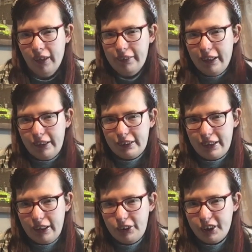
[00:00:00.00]
these
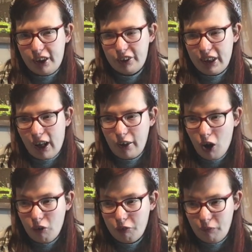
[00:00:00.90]
t-shirts that I
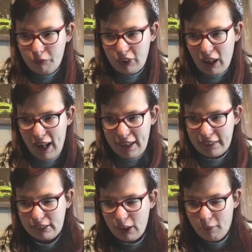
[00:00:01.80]
got from
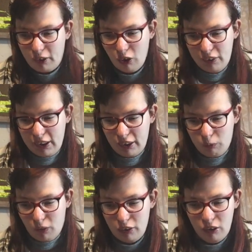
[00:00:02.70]
Select. So I got this
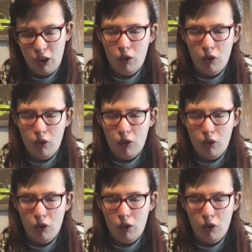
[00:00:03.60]
one